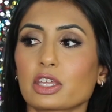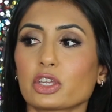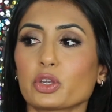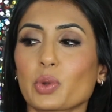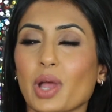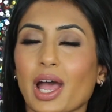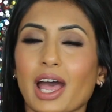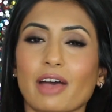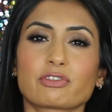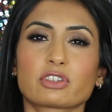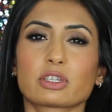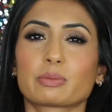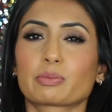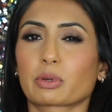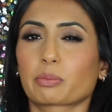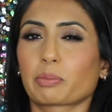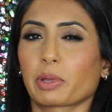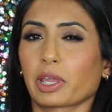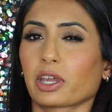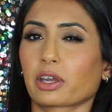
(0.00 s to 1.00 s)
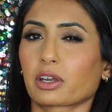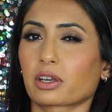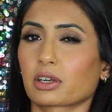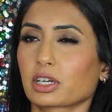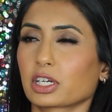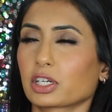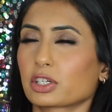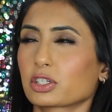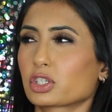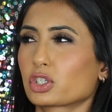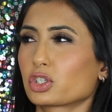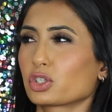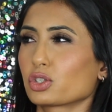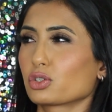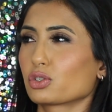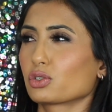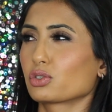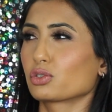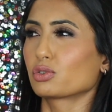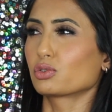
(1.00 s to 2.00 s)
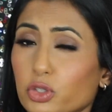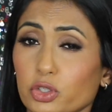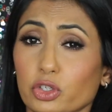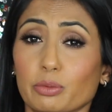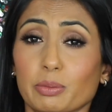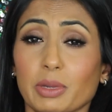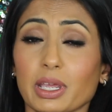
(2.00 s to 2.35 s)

You have to prepare to do your